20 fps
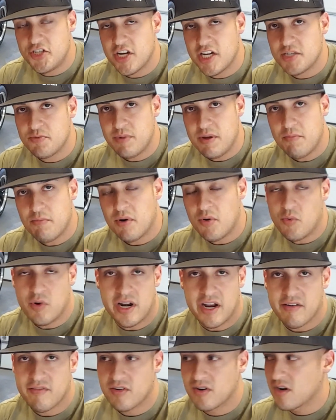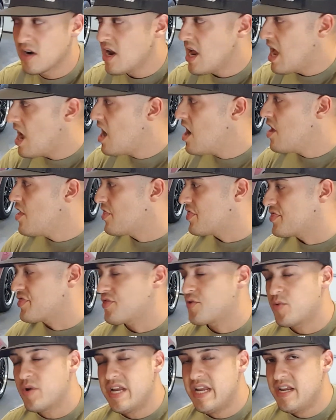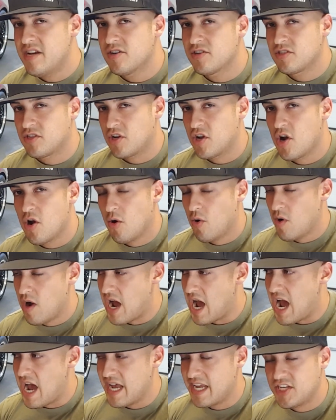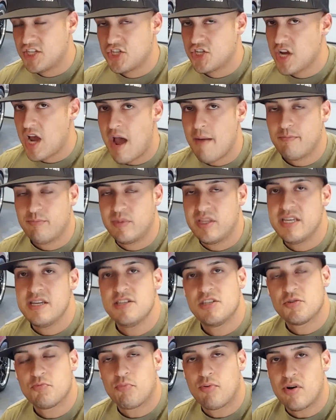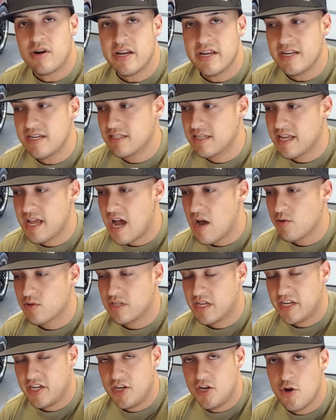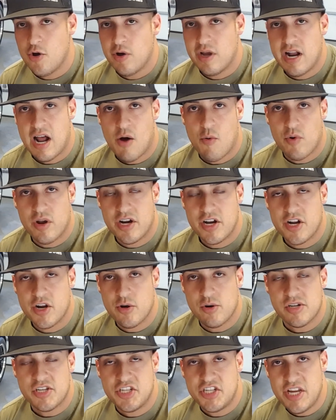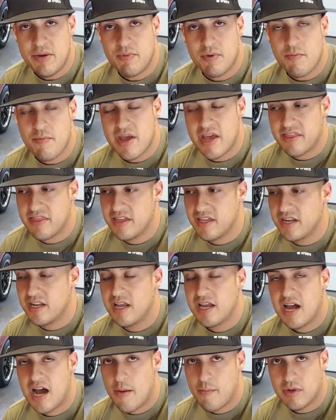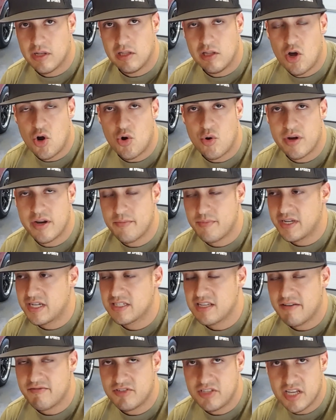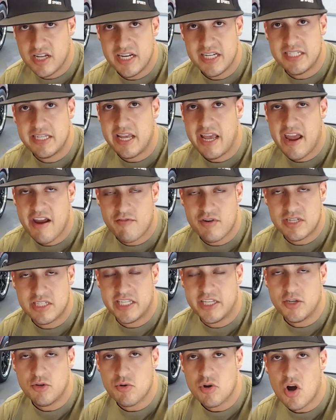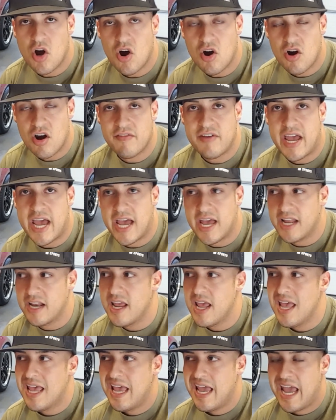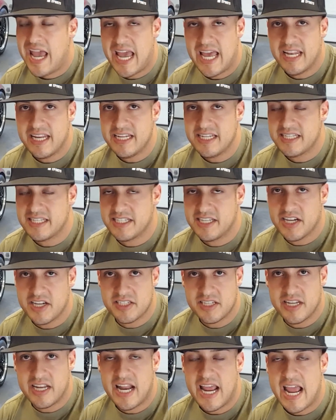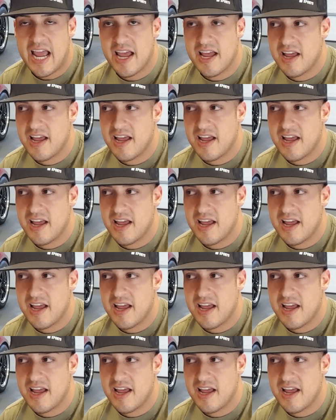judge me, but whatever. 3 years ago, I chopped these springs. I was like, you know what? I wanted to go to a cheaper method. I'm gonna lower it because I've done it to every single car I've had, and it doesn't